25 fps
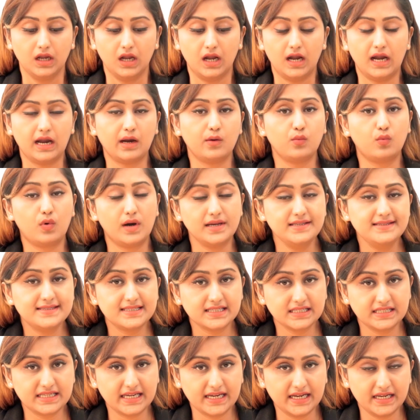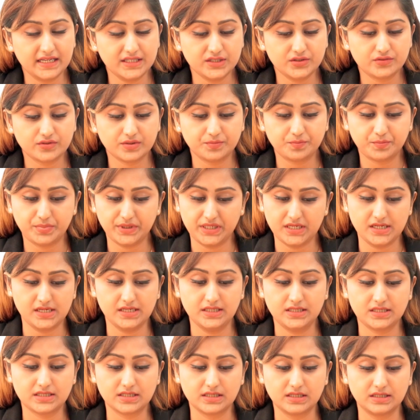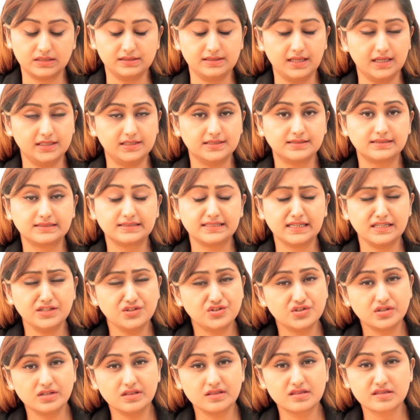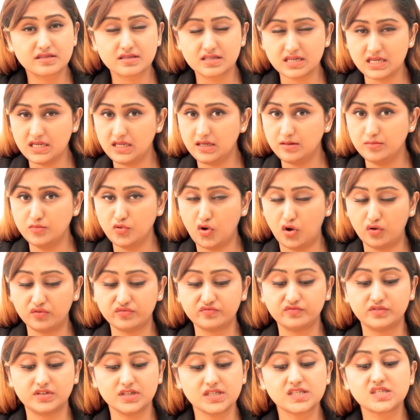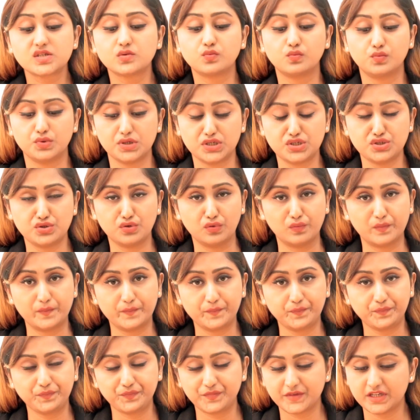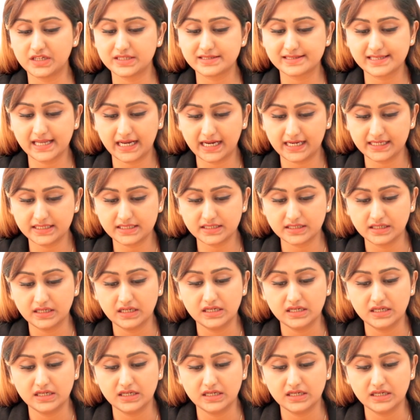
I once again repeat that the central theme of this video is that